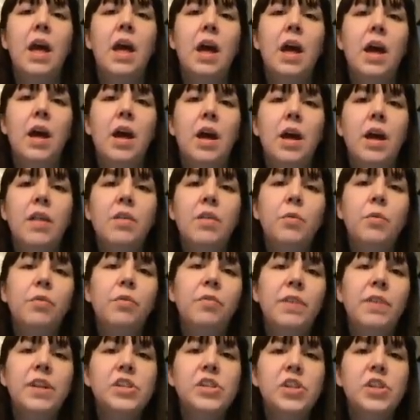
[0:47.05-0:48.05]
And then we'll
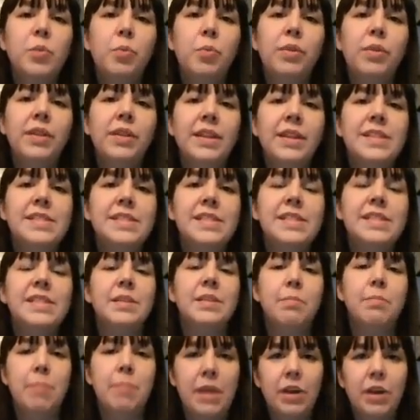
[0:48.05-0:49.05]
finish up with
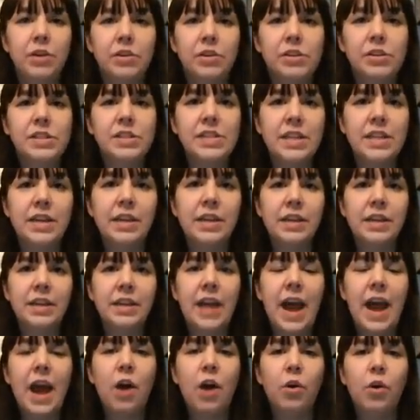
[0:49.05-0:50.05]
lenses and mirrors
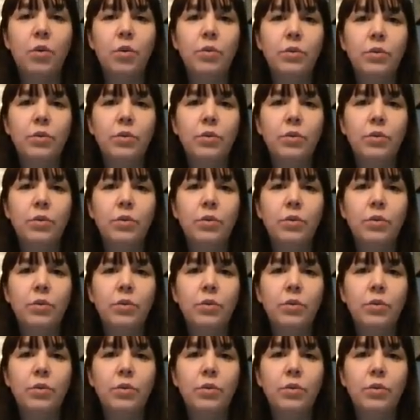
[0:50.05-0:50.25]
and how